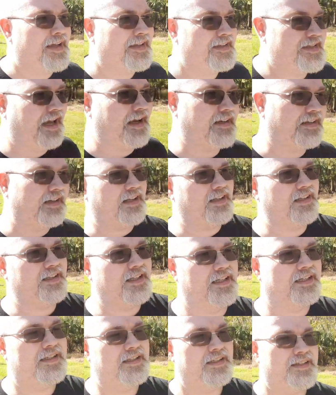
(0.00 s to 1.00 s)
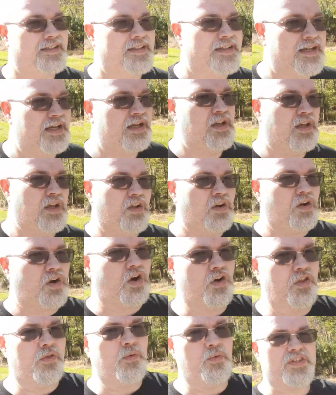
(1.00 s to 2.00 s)
technically,
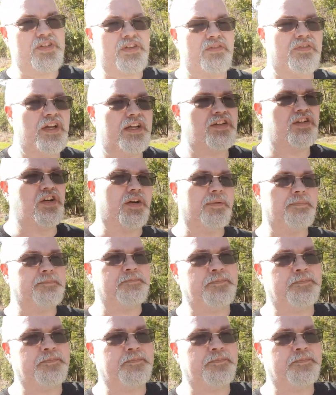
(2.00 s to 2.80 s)
Earth was the victor.